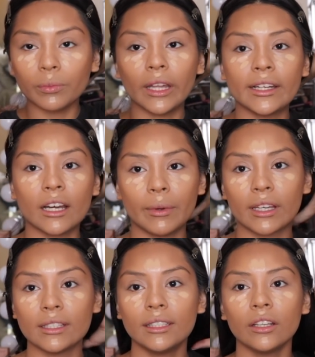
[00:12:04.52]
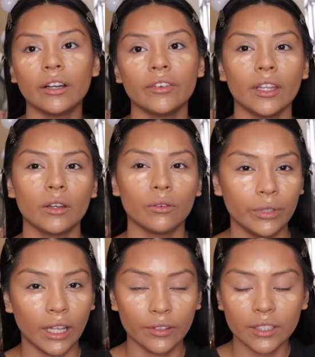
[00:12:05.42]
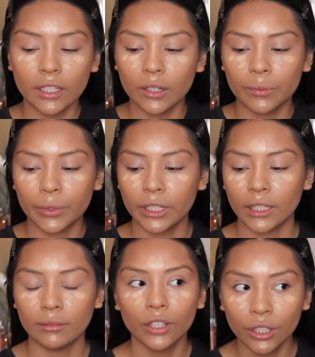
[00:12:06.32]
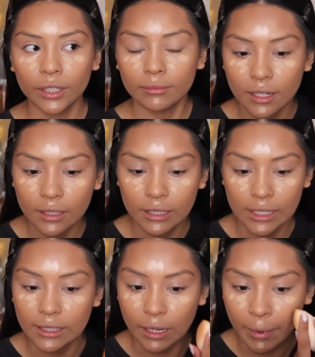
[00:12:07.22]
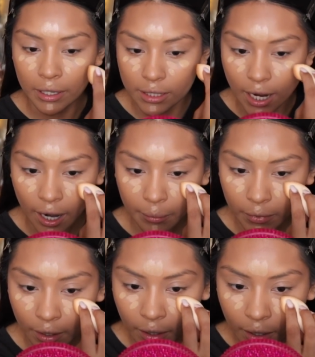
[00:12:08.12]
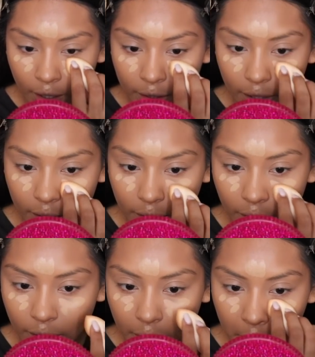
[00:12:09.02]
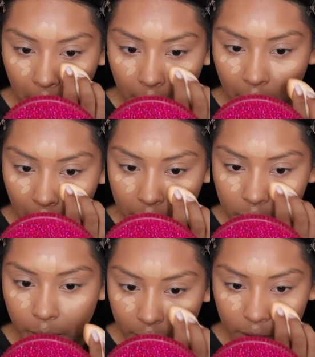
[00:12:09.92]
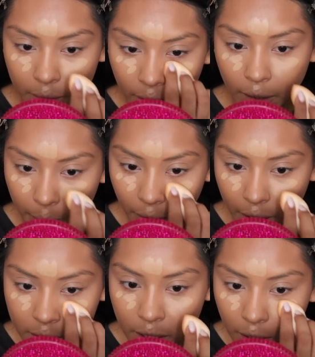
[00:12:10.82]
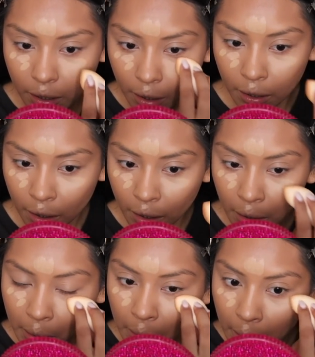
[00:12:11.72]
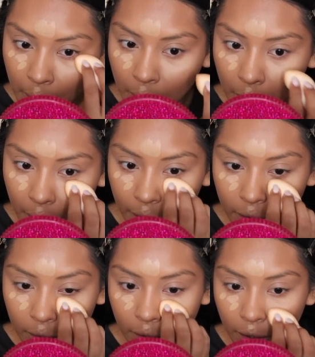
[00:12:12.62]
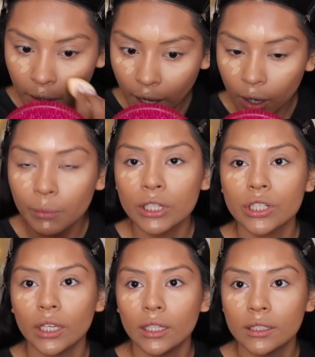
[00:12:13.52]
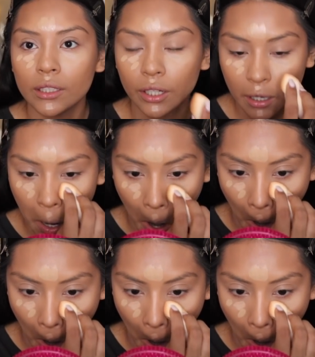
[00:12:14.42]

blend out my concealer. I feel like we left it a pretty good, decent amount of time that I think it's ready to get blended. Like, look at how much easier